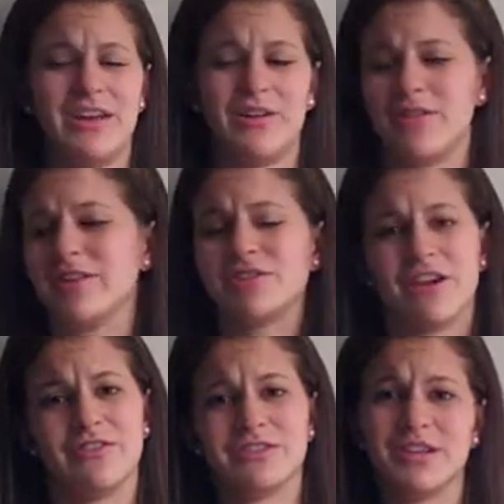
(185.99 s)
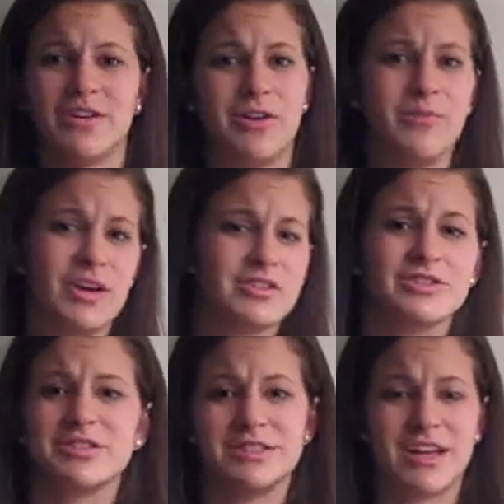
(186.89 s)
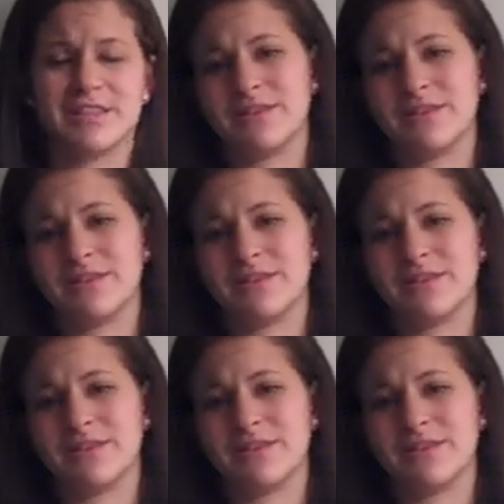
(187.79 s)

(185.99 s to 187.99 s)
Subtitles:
That child looks hungry. Make sure she's got